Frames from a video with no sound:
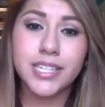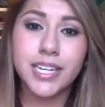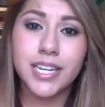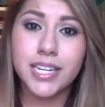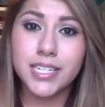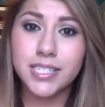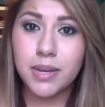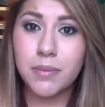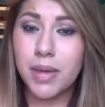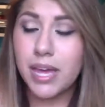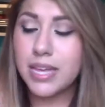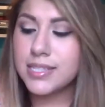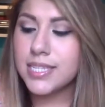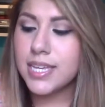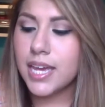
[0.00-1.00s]
It is
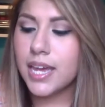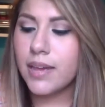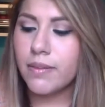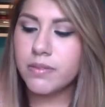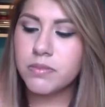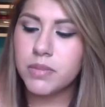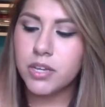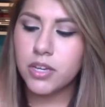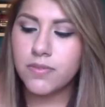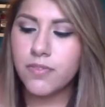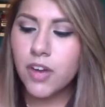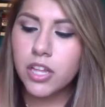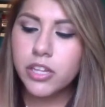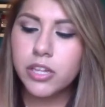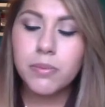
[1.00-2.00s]
amazing. It gives me good
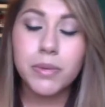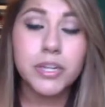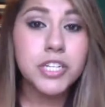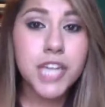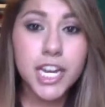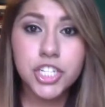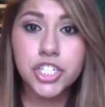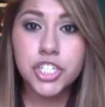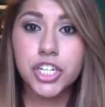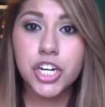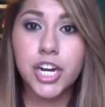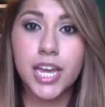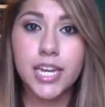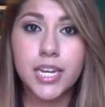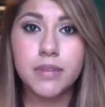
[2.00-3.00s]
volume and texture,
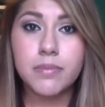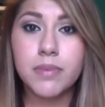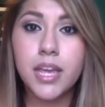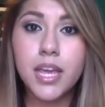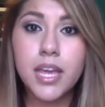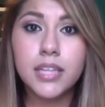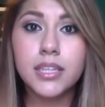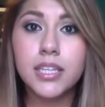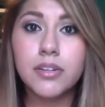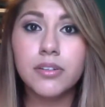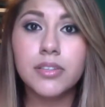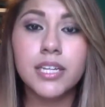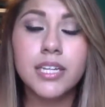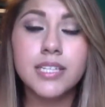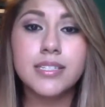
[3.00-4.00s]
and it
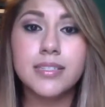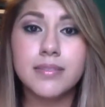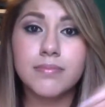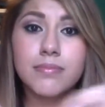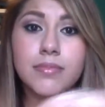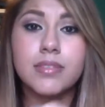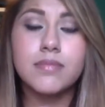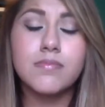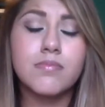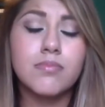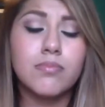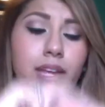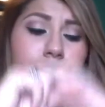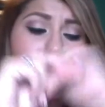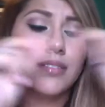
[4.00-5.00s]
literally
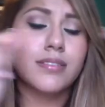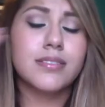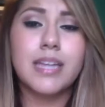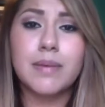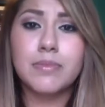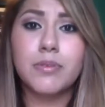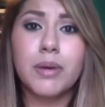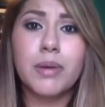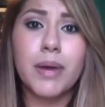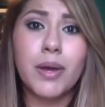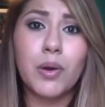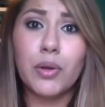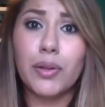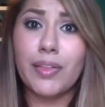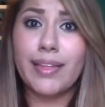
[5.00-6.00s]
like snaps away my
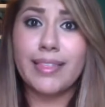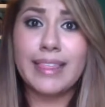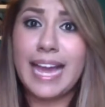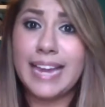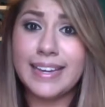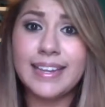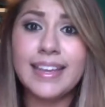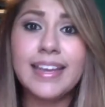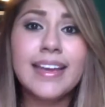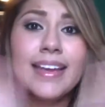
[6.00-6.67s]
oil like that.